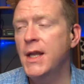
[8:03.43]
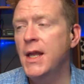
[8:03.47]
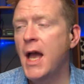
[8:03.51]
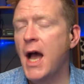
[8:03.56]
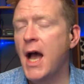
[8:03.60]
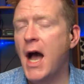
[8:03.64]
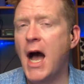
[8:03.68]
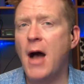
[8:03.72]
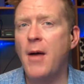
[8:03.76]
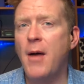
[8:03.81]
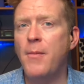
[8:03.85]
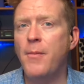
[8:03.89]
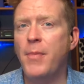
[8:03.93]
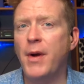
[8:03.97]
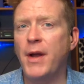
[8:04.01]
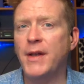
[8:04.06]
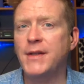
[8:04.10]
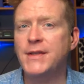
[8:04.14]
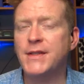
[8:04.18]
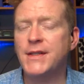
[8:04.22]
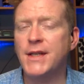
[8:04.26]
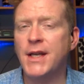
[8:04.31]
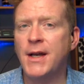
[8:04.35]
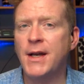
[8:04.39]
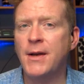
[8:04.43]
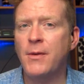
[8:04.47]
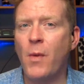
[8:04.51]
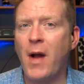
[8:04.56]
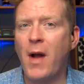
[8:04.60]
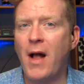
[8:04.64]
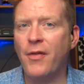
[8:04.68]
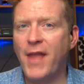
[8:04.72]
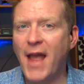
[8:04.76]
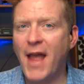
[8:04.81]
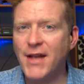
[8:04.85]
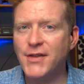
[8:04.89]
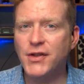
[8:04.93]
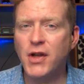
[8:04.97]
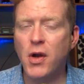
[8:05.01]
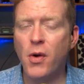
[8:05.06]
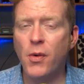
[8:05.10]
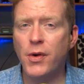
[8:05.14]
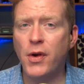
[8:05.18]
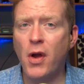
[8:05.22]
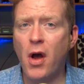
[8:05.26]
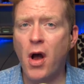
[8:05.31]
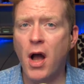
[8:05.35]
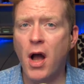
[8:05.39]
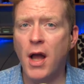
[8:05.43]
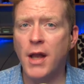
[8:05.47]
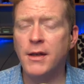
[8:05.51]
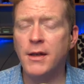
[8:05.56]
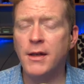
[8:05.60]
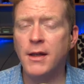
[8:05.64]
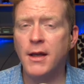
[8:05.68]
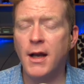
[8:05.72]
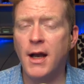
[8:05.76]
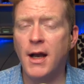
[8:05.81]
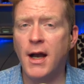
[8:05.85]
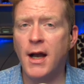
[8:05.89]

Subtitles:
But while that's going on,